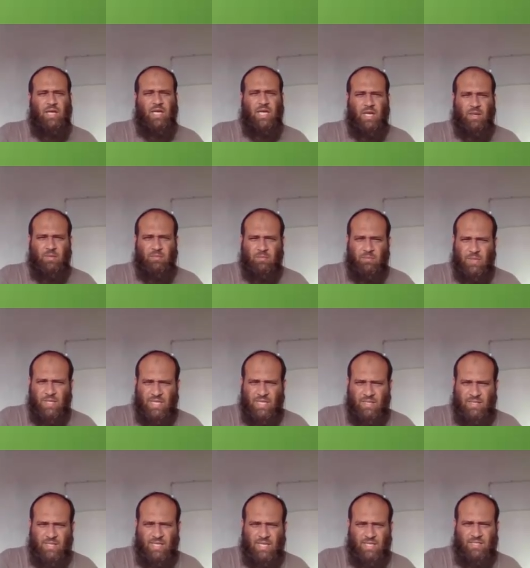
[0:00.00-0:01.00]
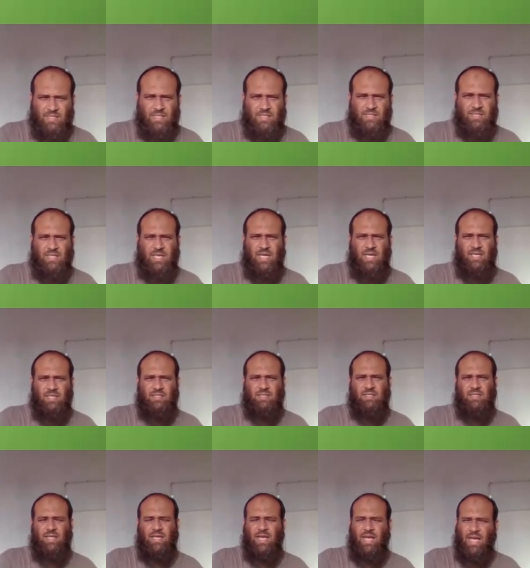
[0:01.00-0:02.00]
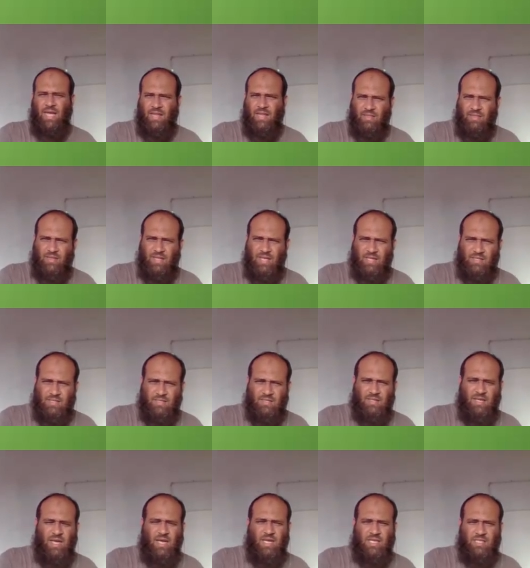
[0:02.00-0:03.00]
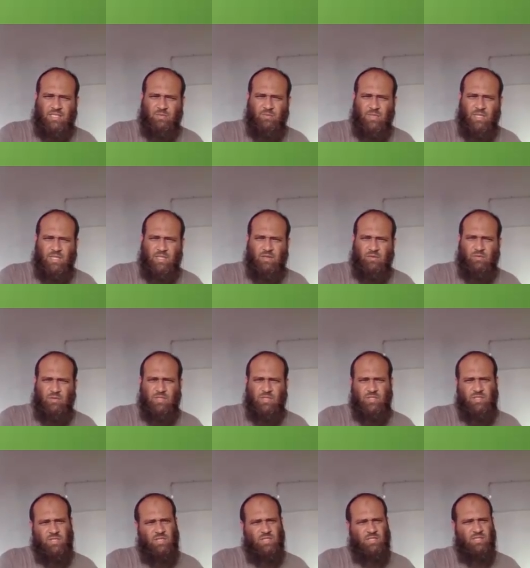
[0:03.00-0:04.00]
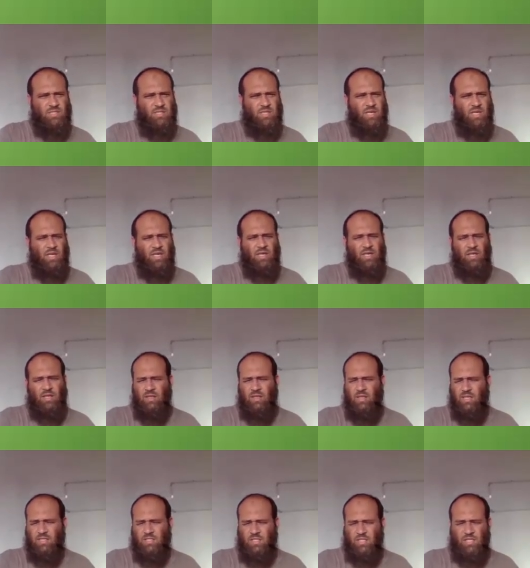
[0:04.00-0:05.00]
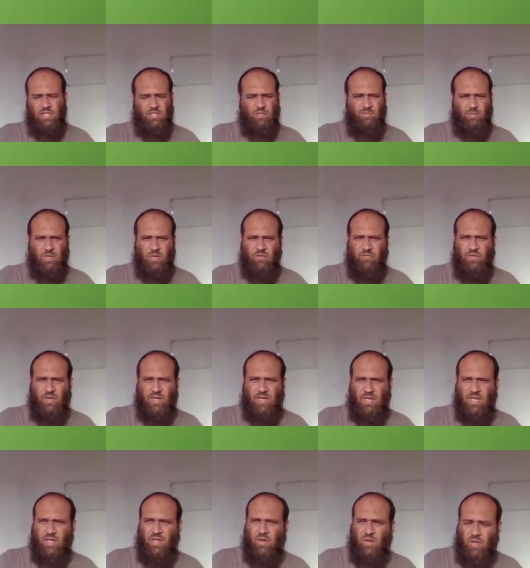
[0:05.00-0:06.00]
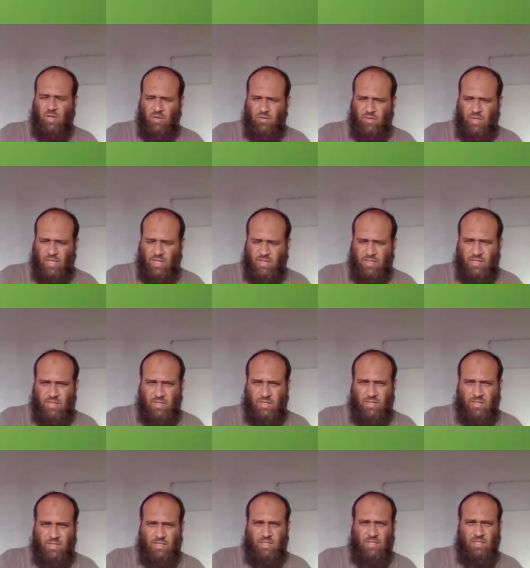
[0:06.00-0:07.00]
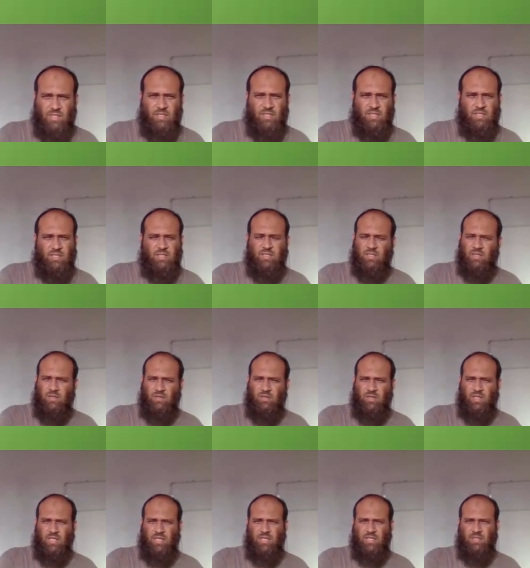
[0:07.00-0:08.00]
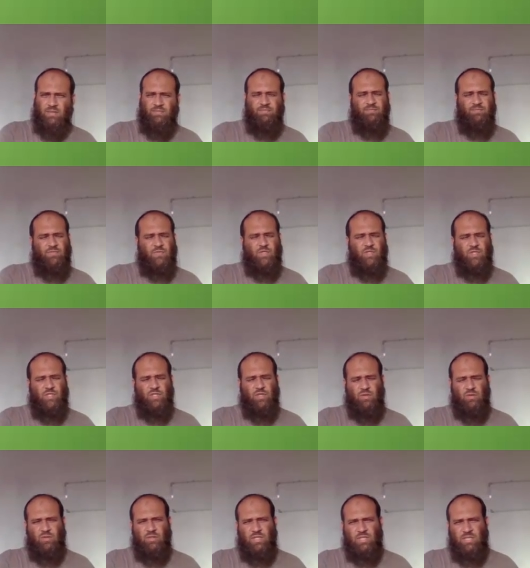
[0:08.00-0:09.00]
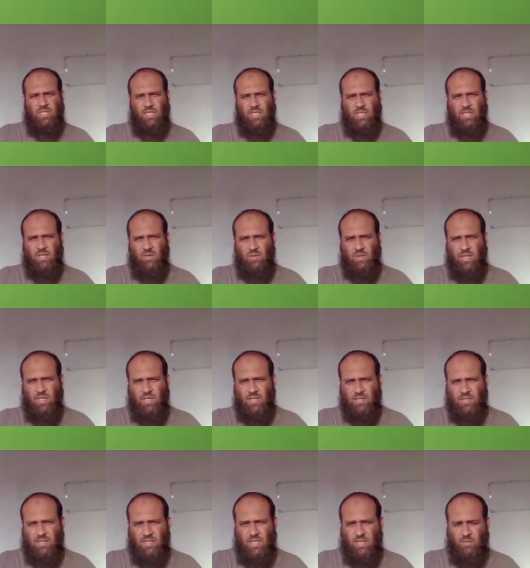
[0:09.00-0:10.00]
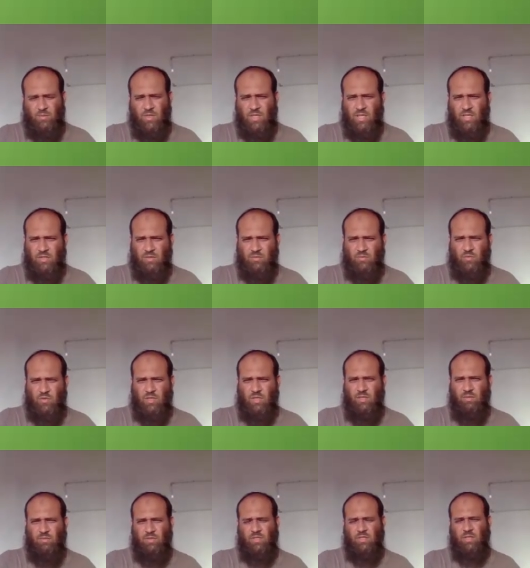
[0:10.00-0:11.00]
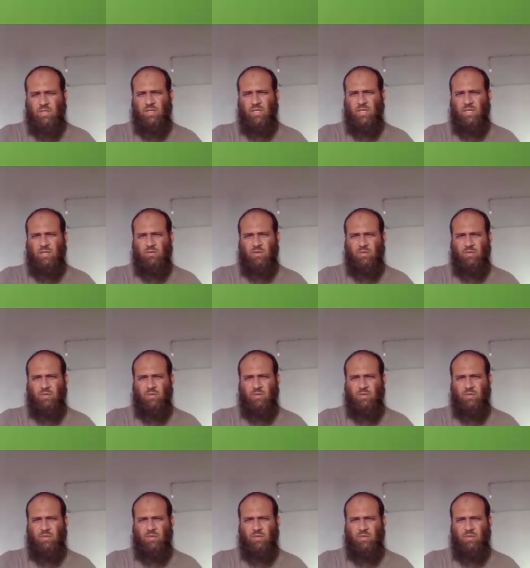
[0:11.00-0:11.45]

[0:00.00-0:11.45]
complete the exercise, and then ask me the questions. This is perfectly alright. Alright? Sure. Jazakallahu khair. Assalamu alaikum wa rahmatullahi